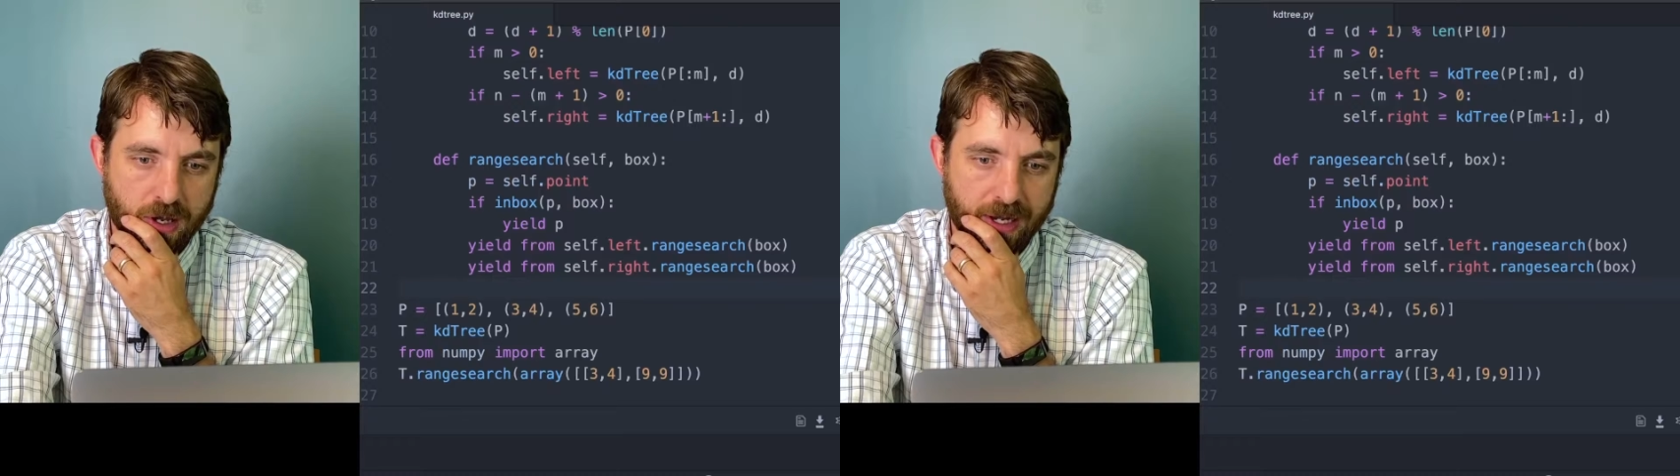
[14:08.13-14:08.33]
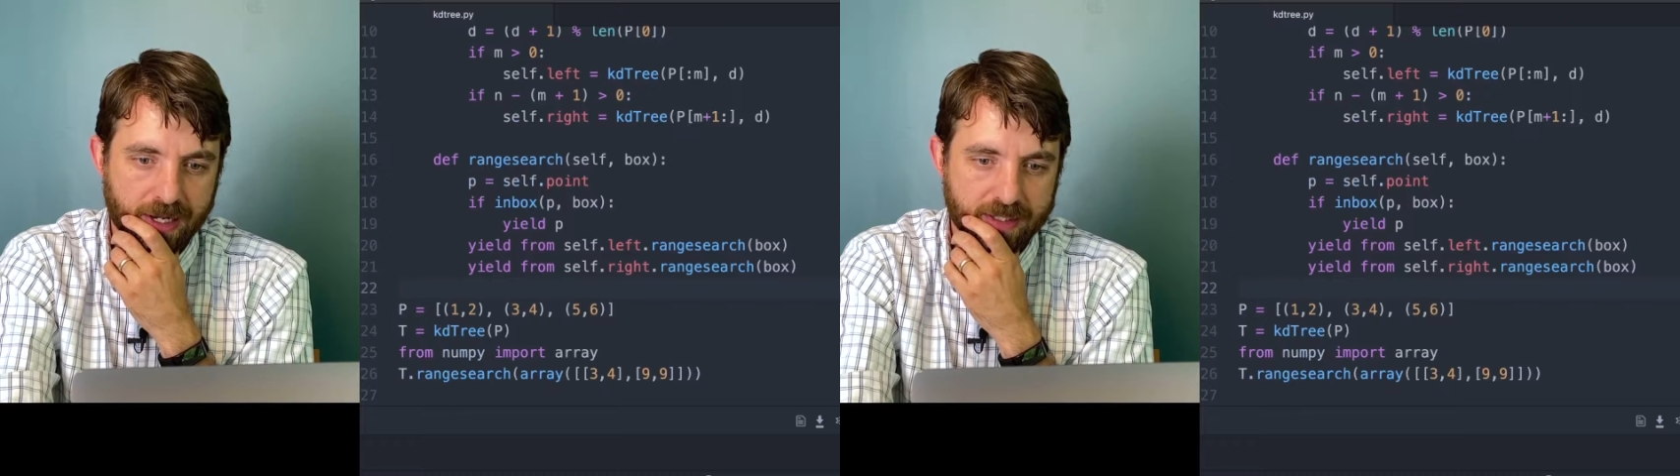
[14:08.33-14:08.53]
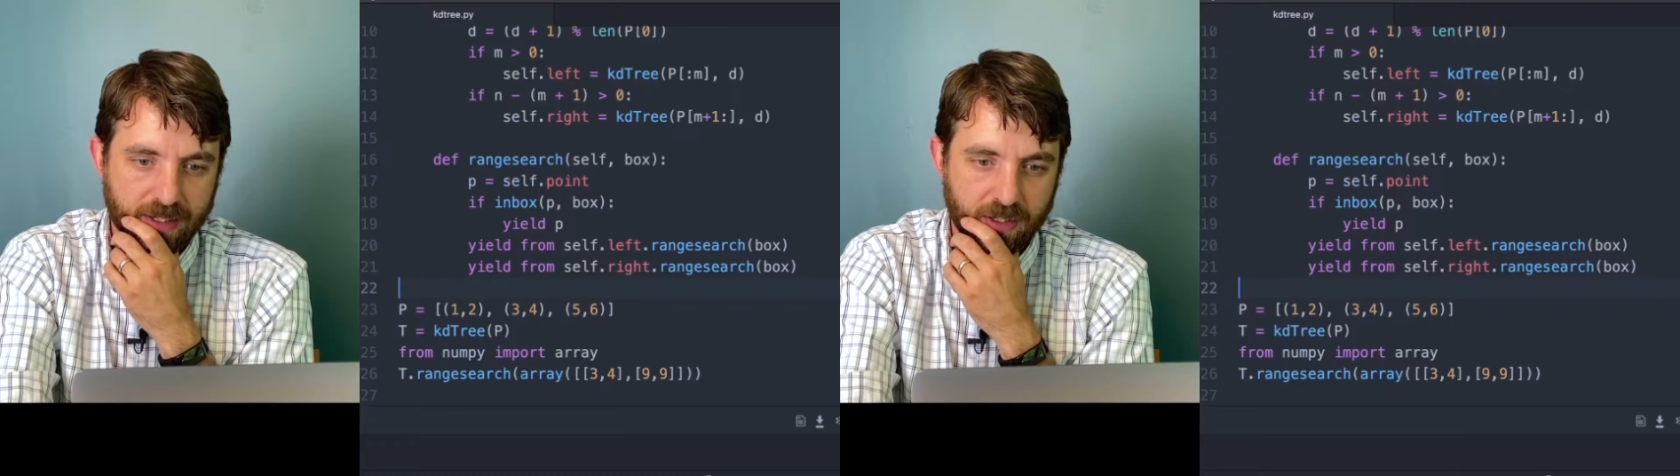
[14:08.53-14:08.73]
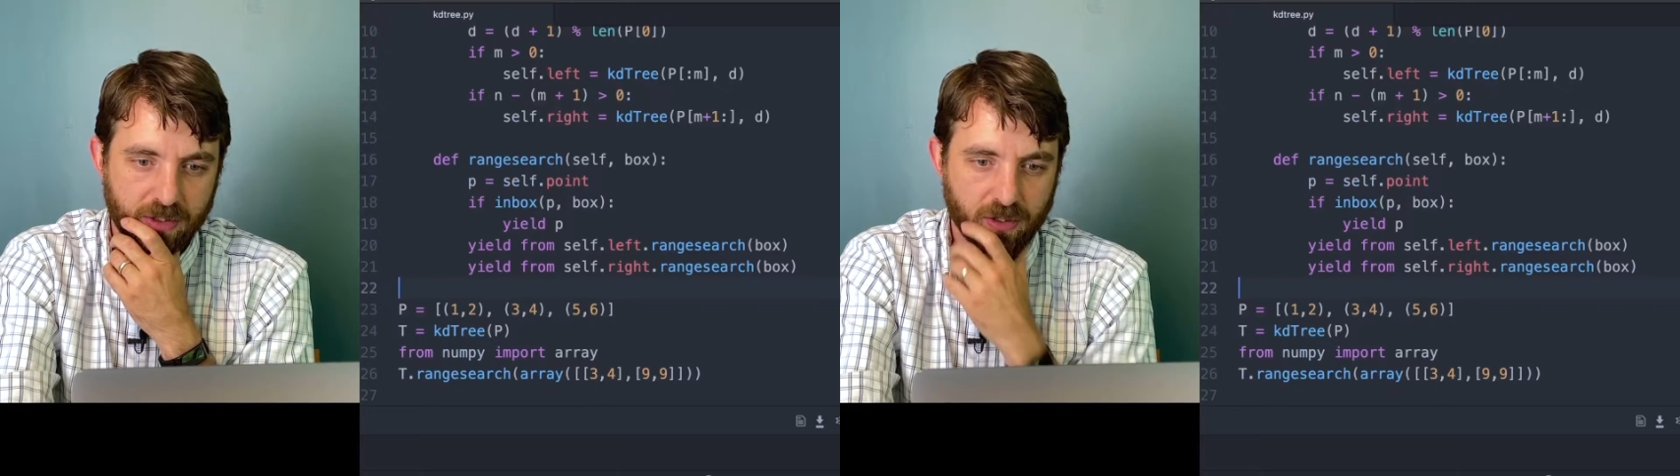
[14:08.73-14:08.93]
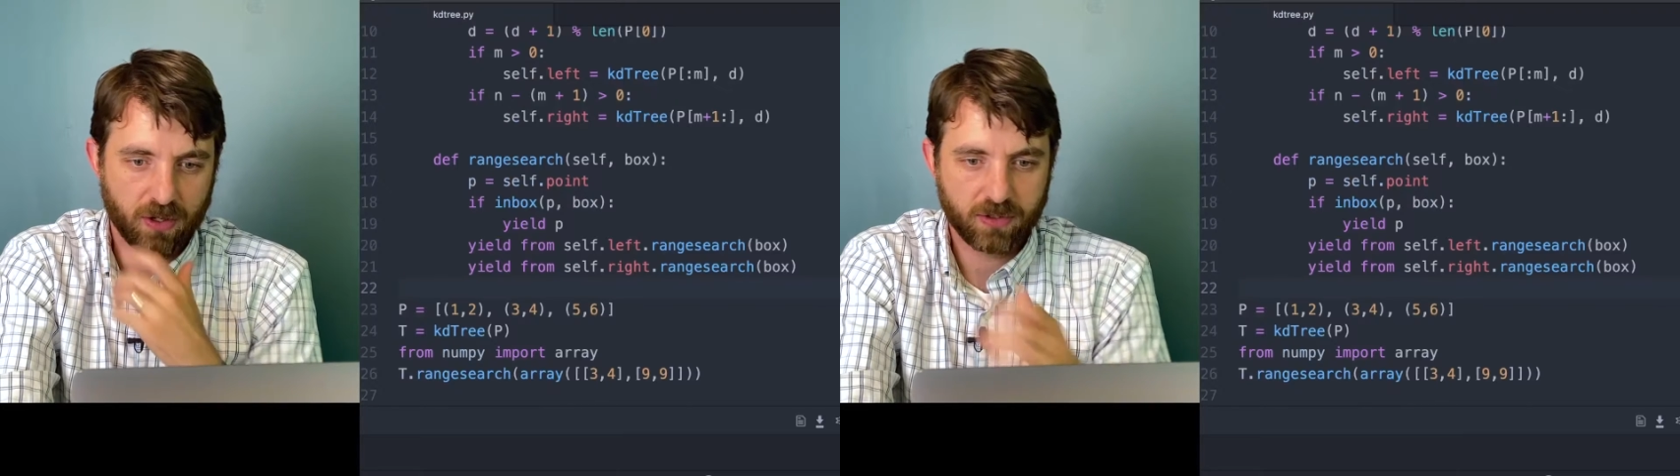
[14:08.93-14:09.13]
I guess I
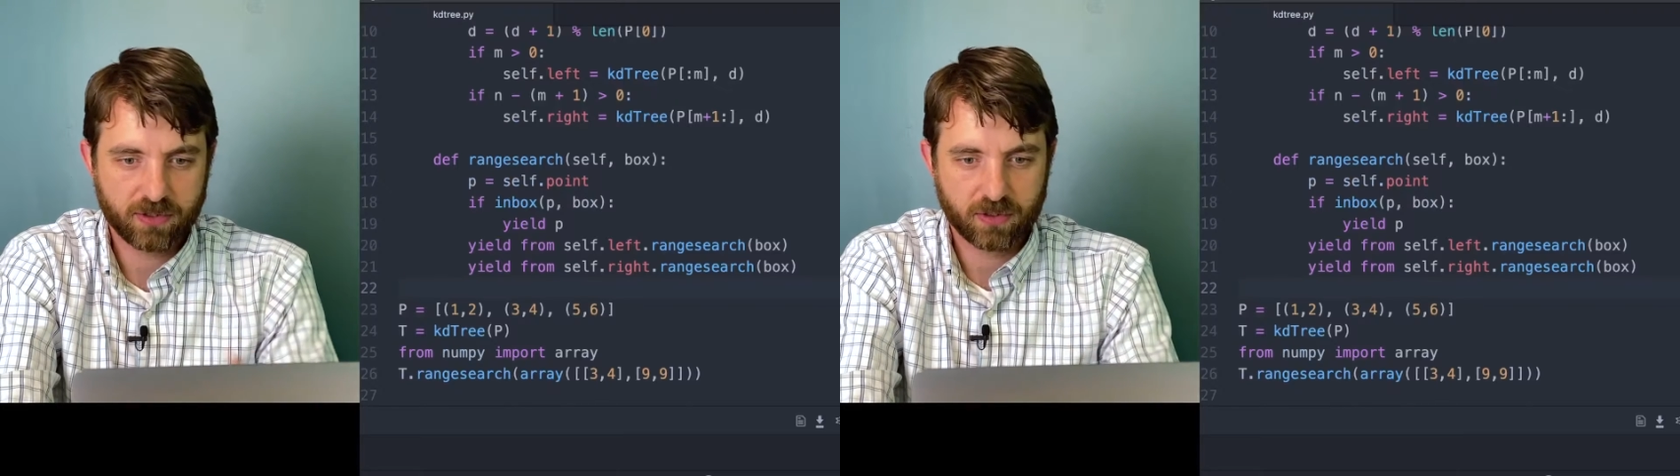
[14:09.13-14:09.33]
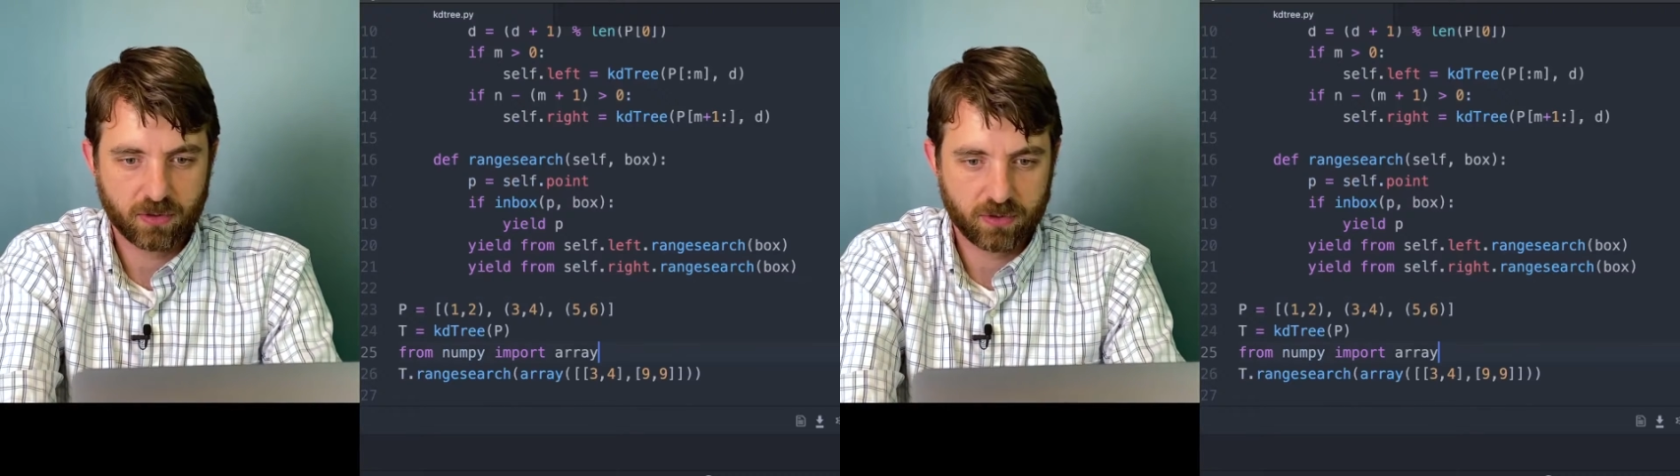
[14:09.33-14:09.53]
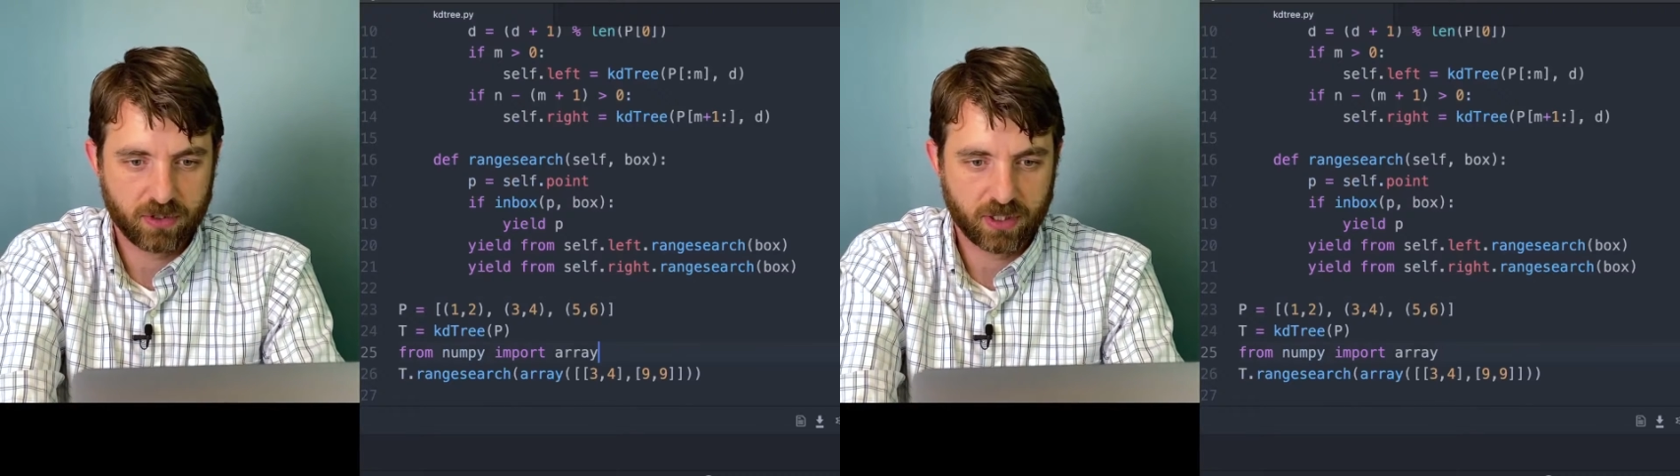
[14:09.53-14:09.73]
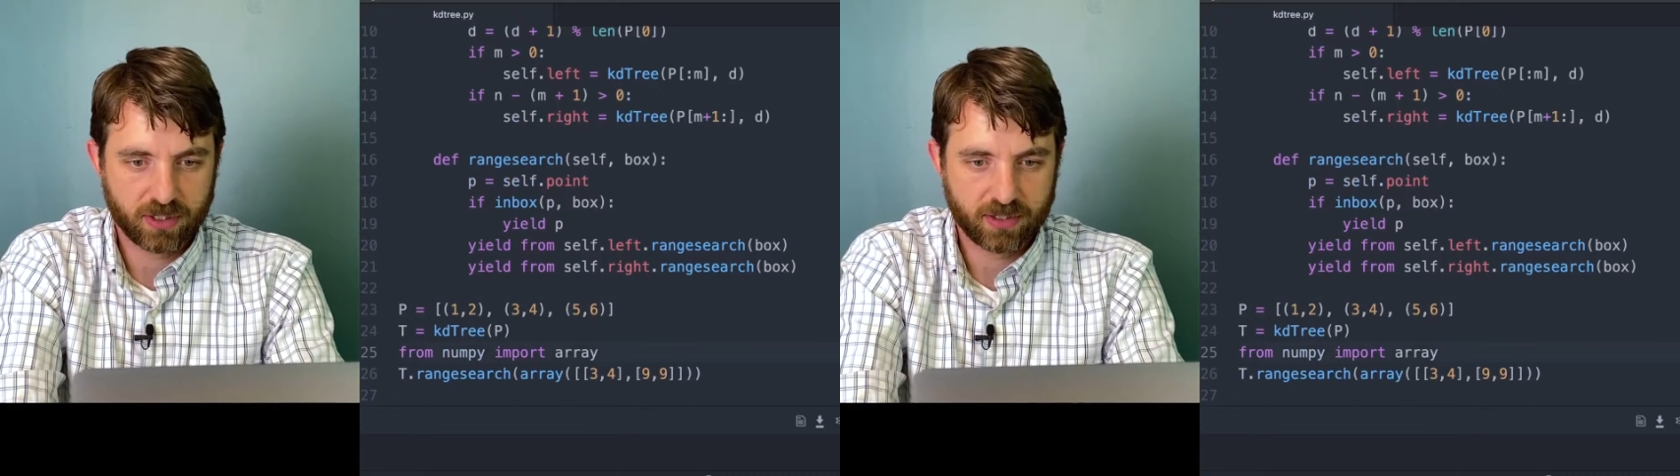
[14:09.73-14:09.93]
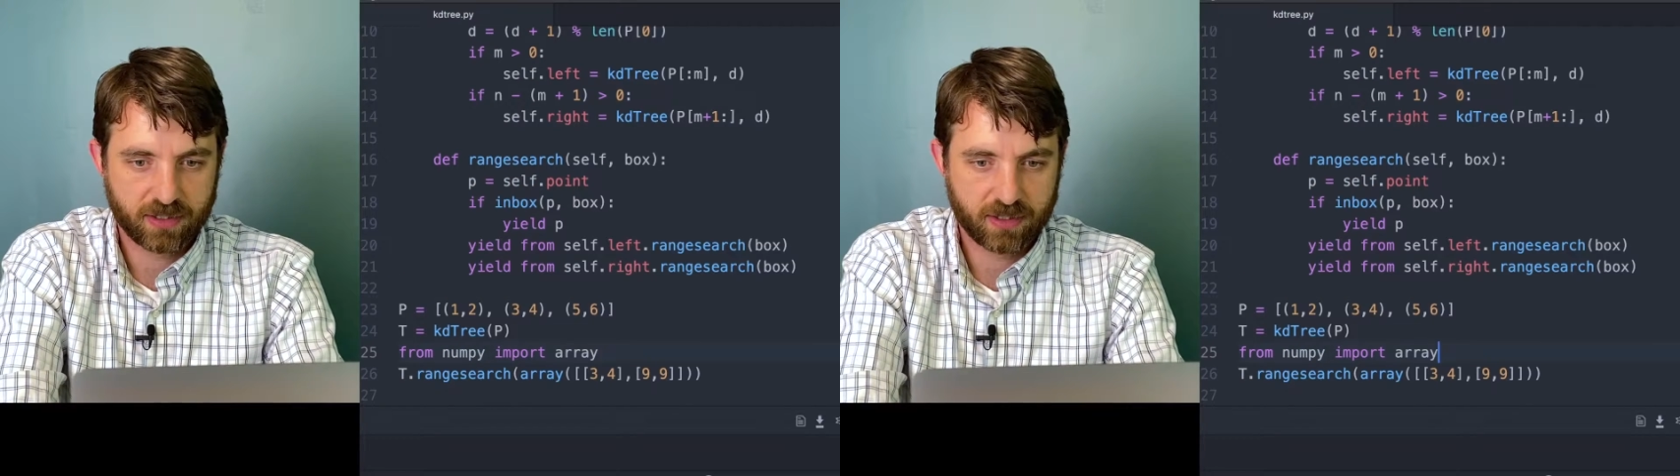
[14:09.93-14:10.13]
could also
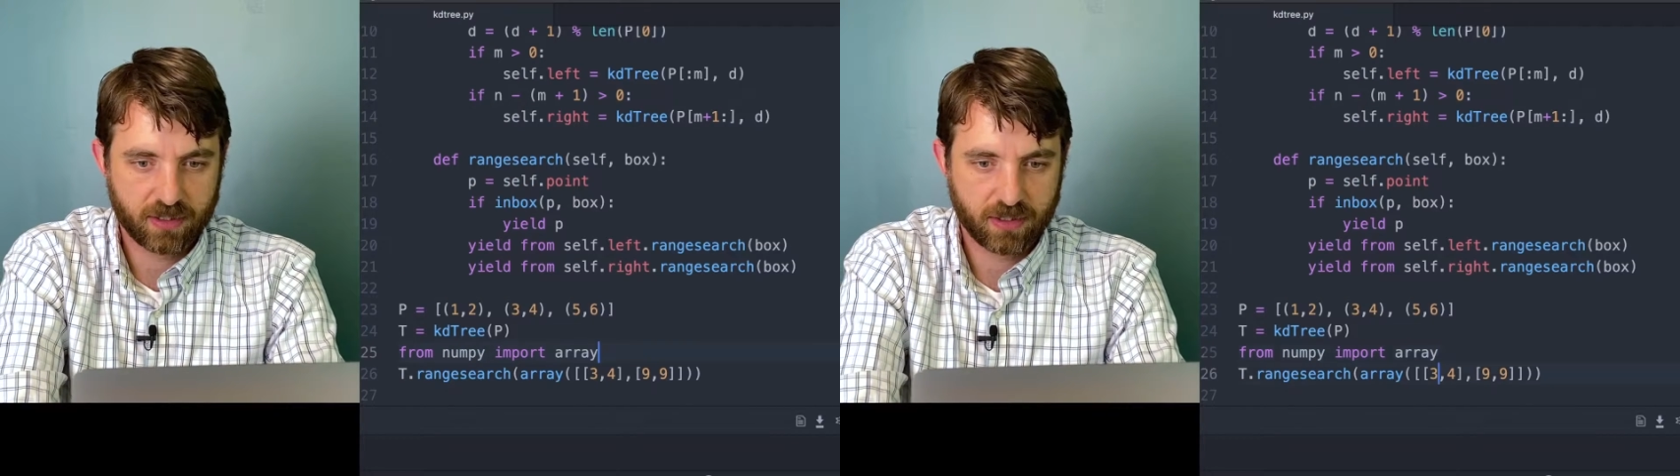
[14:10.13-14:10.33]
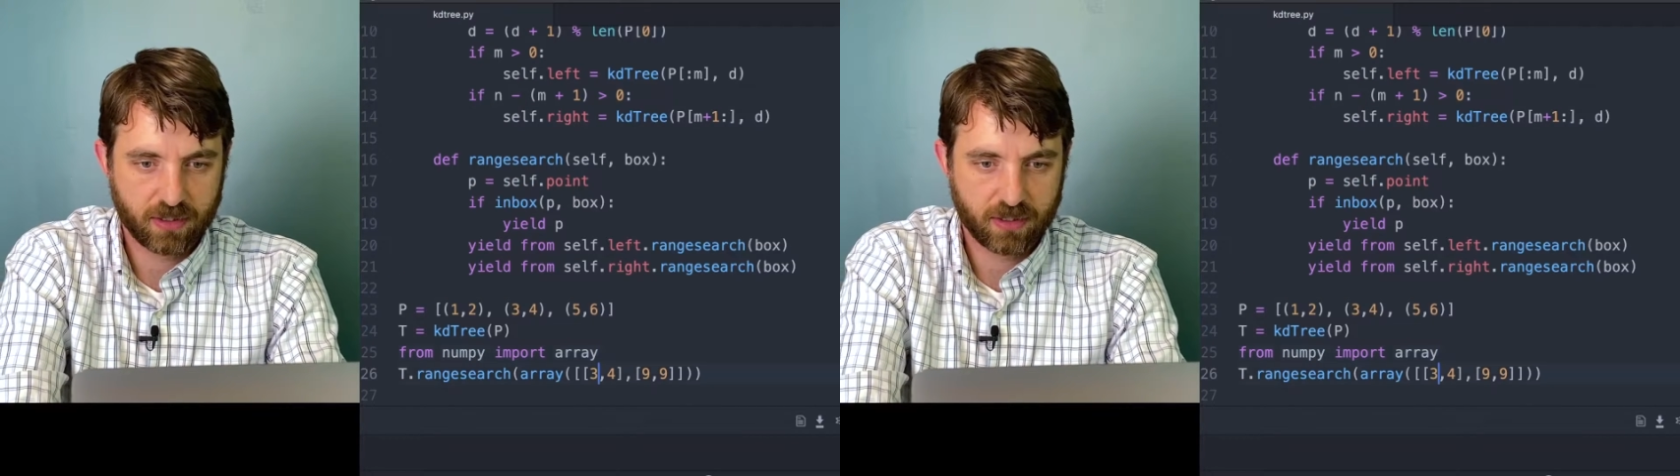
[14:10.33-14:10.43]
just